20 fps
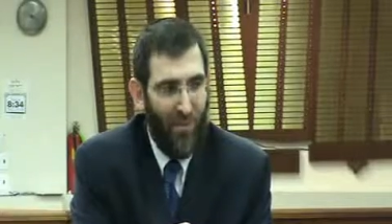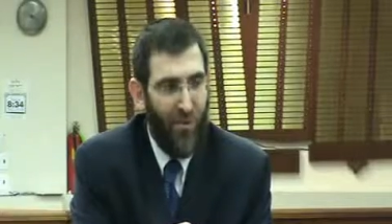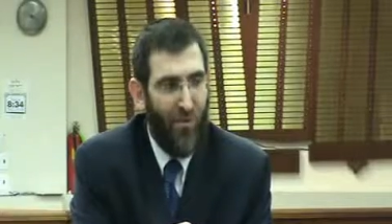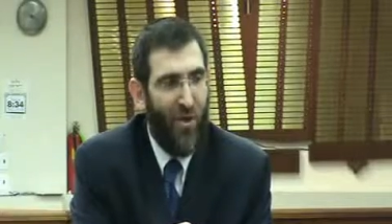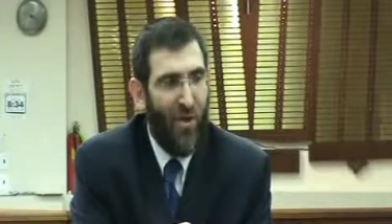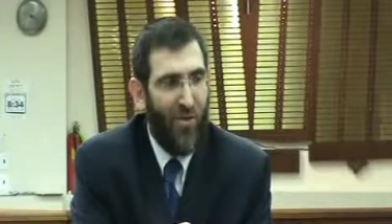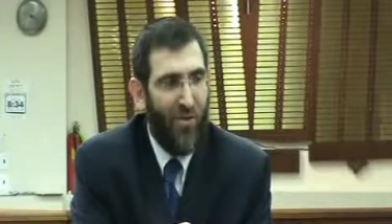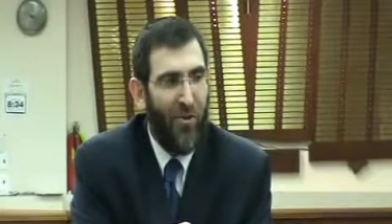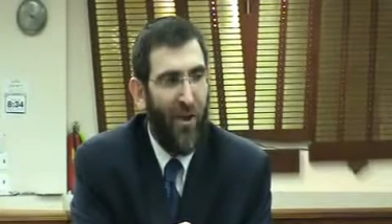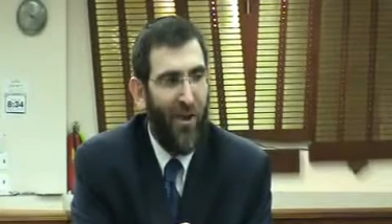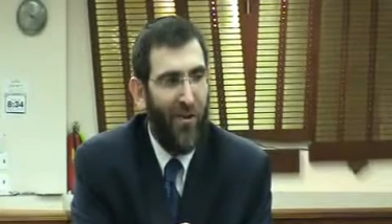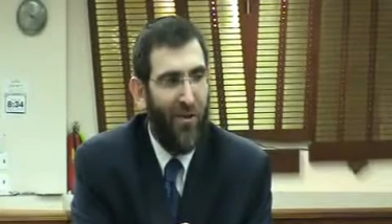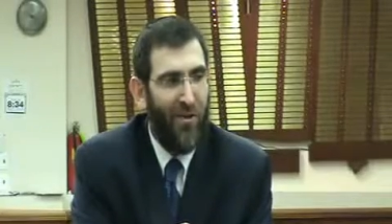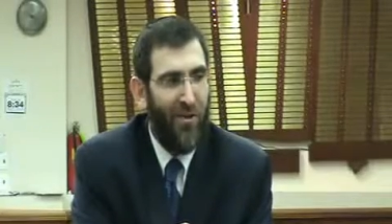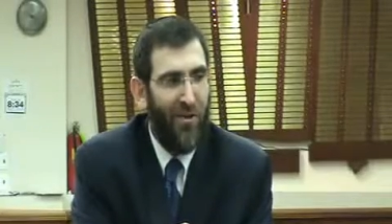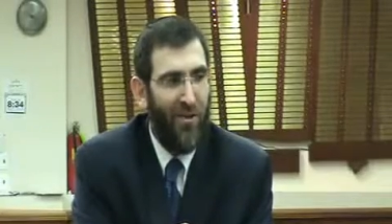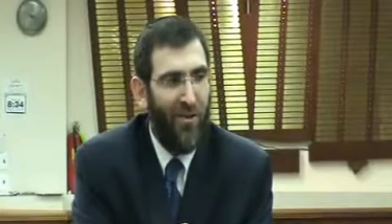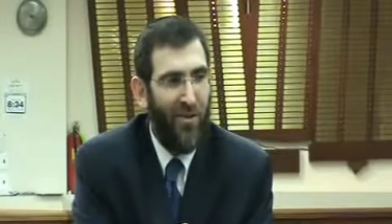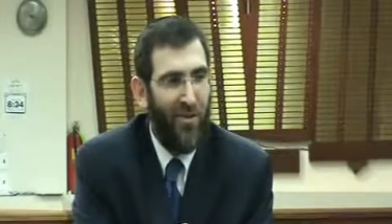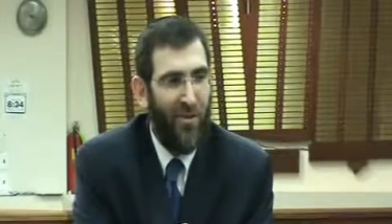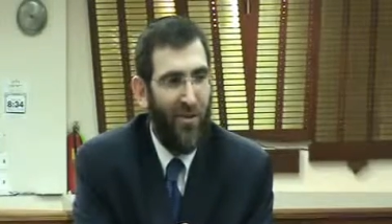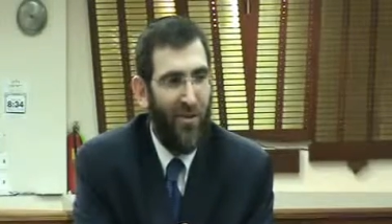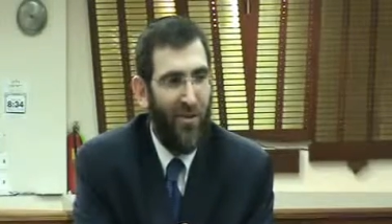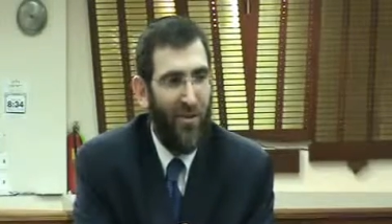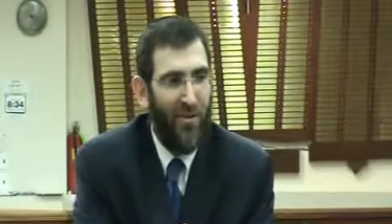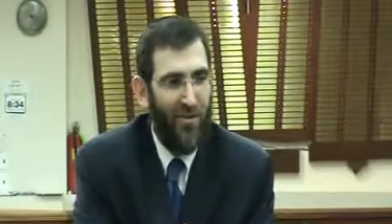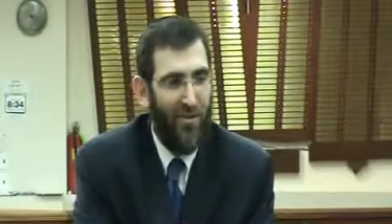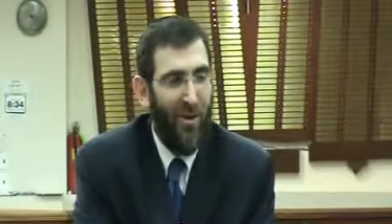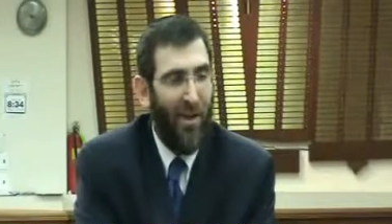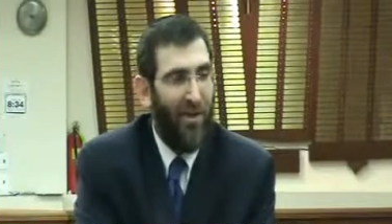Three strikes you out.
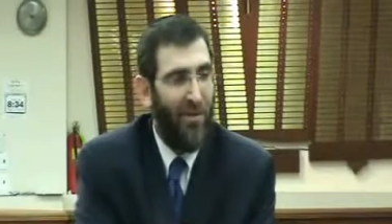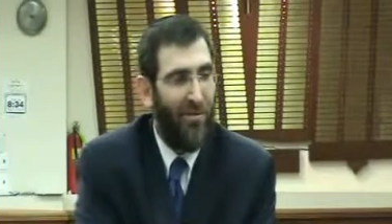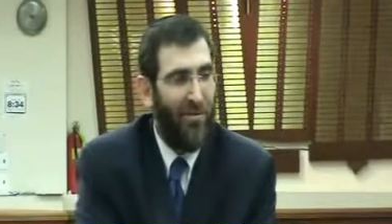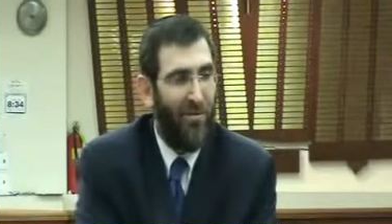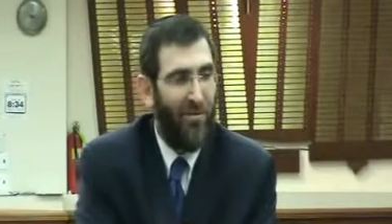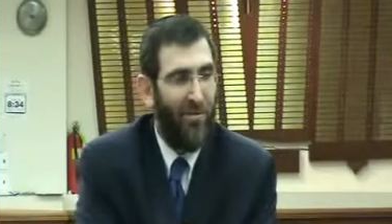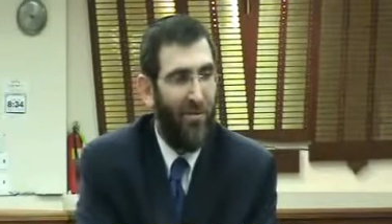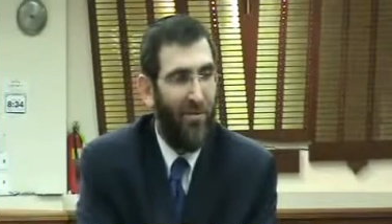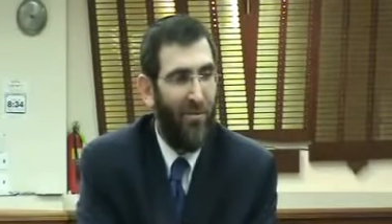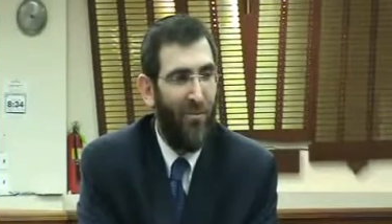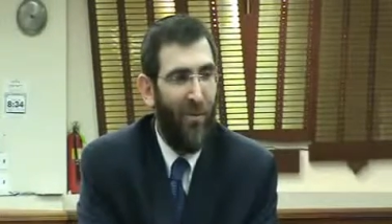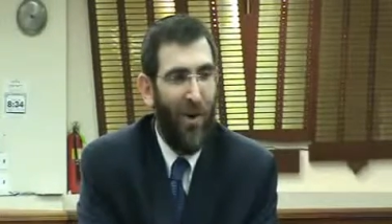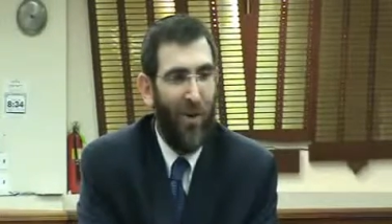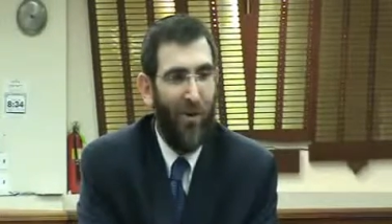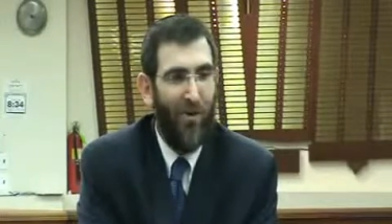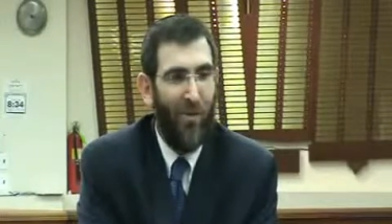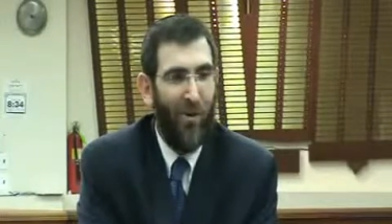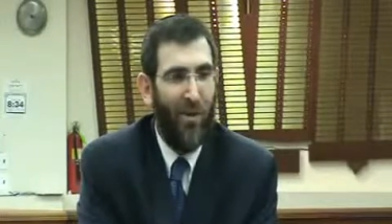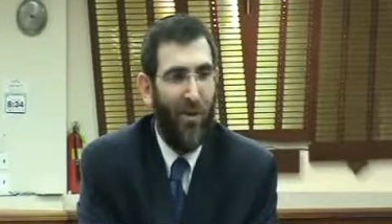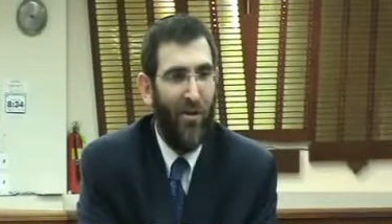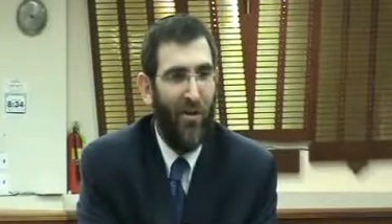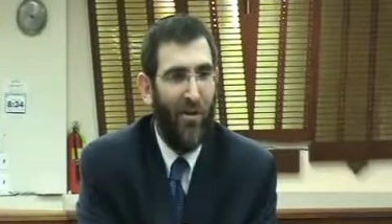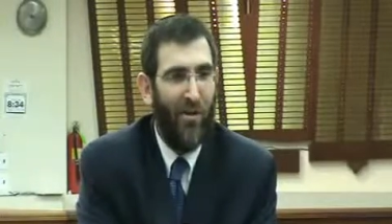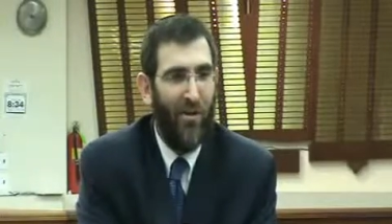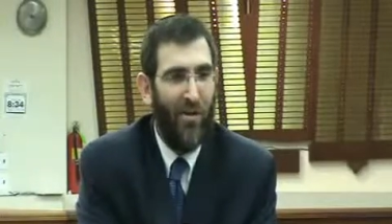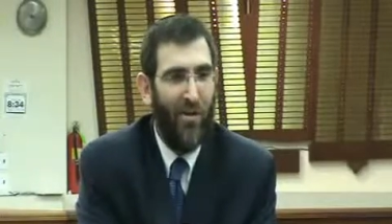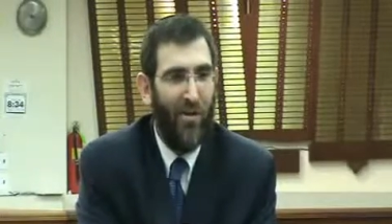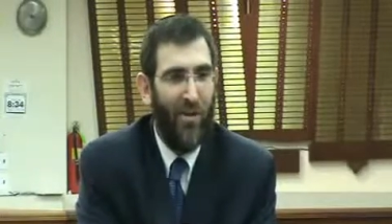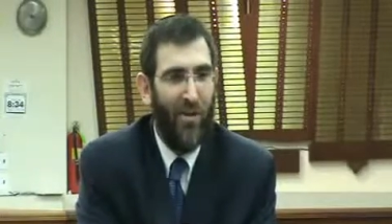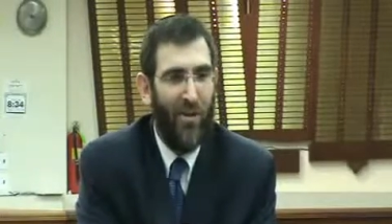Right. Why three?
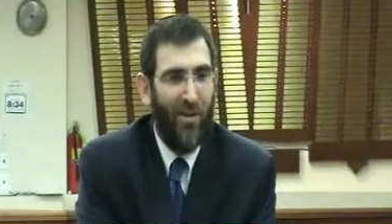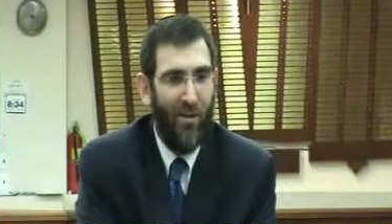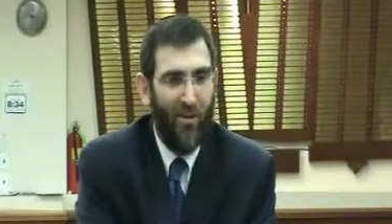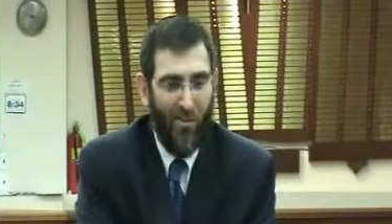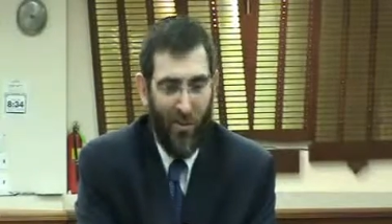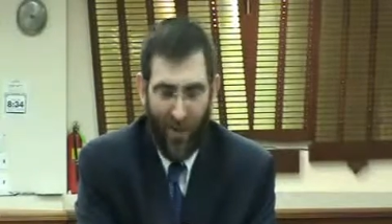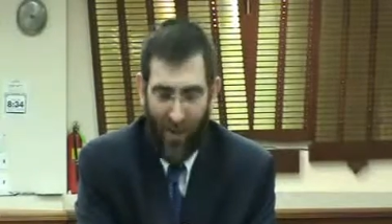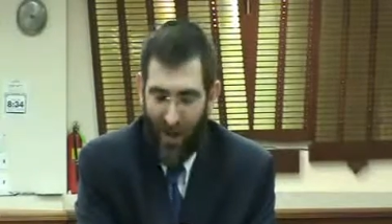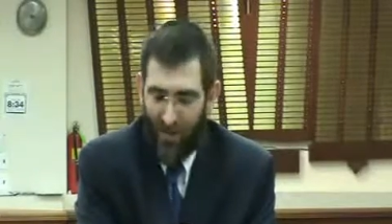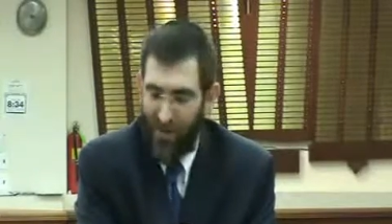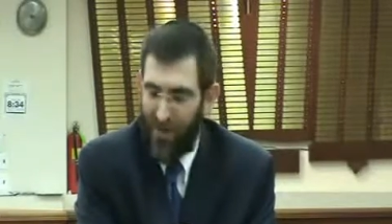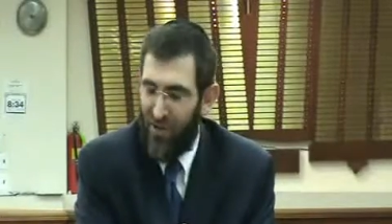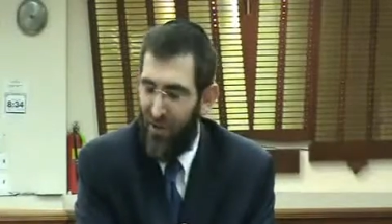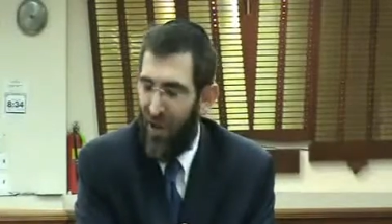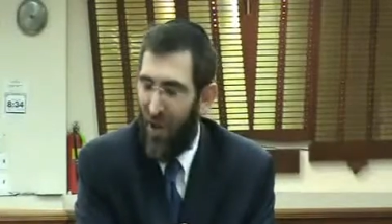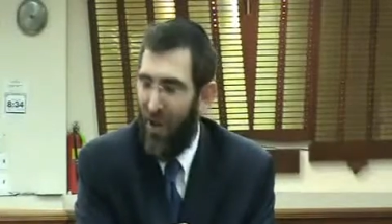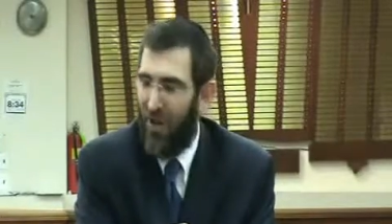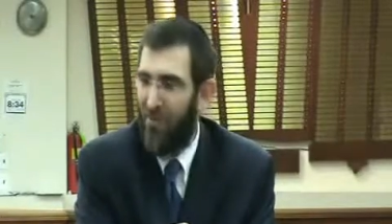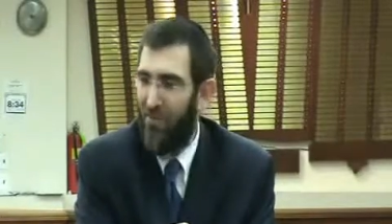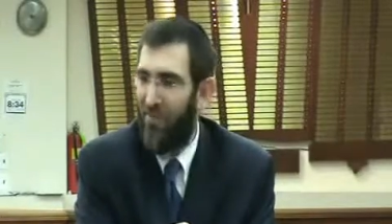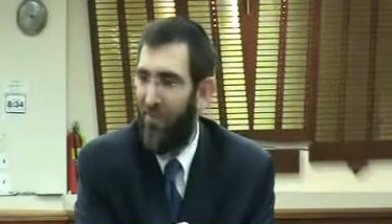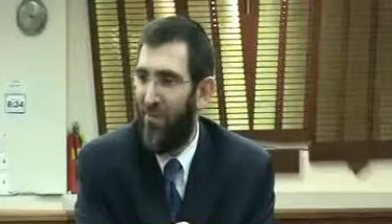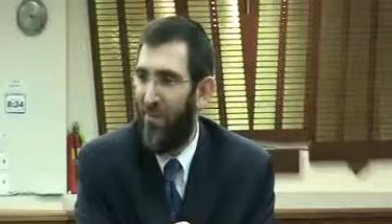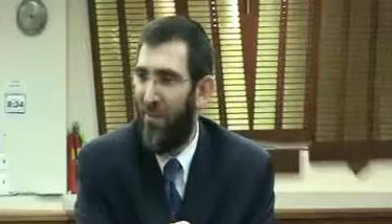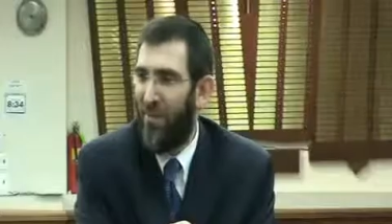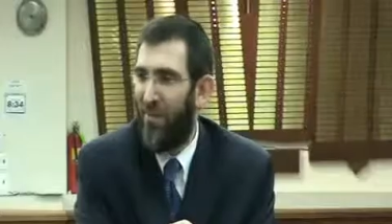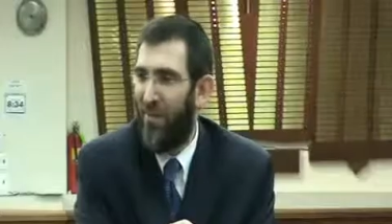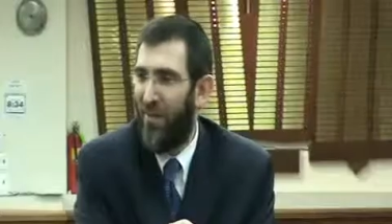Three times a charm.